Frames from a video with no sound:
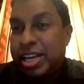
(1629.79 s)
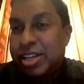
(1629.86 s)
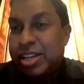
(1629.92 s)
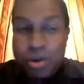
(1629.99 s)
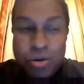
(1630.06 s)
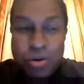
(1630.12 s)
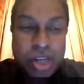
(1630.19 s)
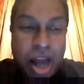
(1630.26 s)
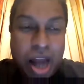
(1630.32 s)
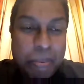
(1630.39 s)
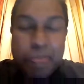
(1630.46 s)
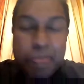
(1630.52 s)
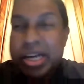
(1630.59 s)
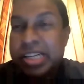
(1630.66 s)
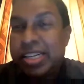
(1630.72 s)
So you slap a
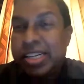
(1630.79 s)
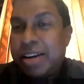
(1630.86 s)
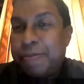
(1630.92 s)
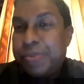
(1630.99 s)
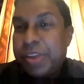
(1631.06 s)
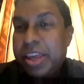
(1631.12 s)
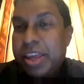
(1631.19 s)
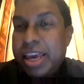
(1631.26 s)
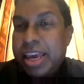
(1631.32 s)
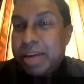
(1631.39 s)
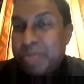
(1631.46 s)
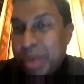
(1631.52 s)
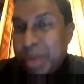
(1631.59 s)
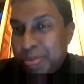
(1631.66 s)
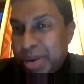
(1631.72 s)
person, it
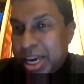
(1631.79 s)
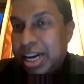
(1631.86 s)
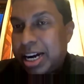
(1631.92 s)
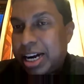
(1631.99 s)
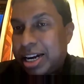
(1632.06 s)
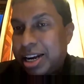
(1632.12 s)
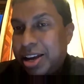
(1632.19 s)
might be heard,